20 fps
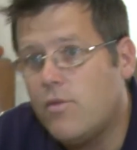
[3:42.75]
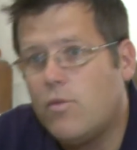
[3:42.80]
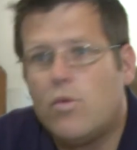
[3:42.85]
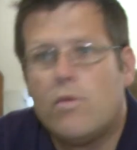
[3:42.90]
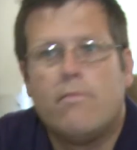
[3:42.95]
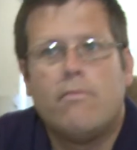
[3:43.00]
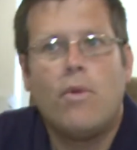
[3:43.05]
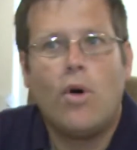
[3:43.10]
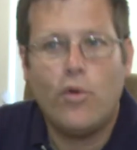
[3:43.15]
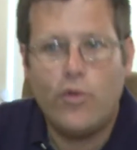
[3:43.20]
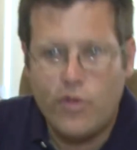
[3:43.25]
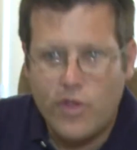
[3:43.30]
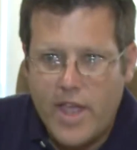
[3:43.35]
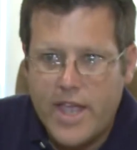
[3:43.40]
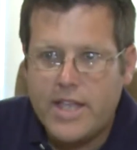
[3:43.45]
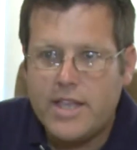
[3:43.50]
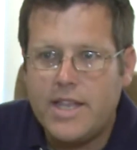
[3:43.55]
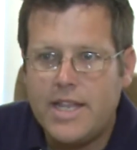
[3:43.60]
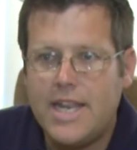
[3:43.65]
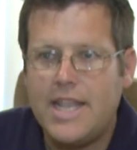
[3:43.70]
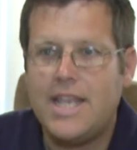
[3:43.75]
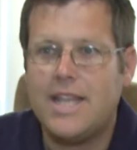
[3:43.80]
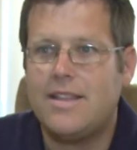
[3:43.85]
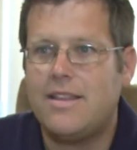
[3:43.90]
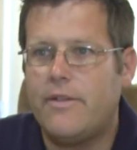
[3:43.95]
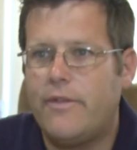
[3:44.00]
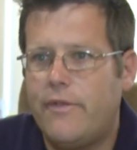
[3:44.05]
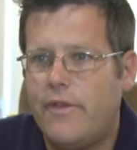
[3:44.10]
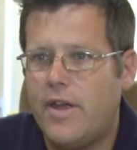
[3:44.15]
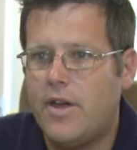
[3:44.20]
we're most likely to get
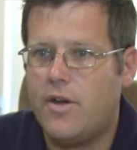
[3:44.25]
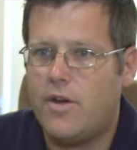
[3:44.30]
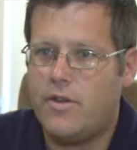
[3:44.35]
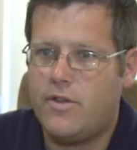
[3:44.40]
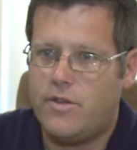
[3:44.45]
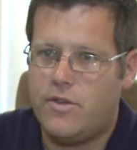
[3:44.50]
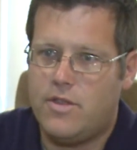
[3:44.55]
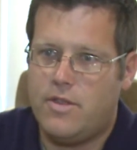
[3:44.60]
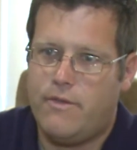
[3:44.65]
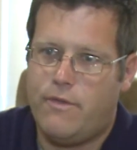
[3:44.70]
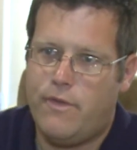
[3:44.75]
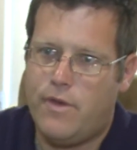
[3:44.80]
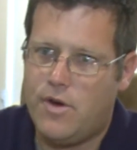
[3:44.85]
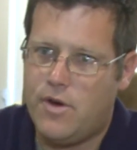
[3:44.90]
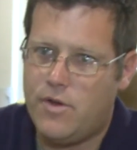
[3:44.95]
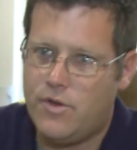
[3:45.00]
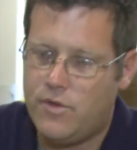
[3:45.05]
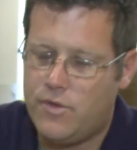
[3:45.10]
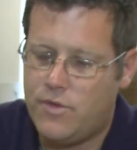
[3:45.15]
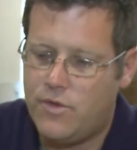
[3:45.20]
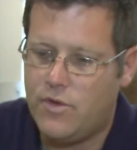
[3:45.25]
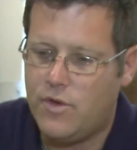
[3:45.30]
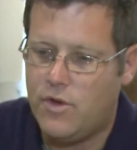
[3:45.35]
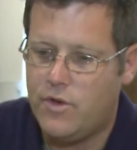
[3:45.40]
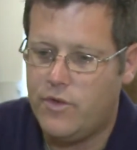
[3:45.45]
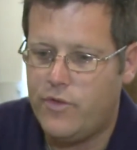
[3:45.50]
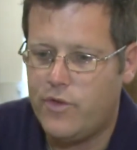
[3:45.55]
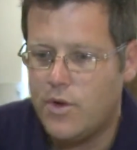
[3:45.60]
the fairest result.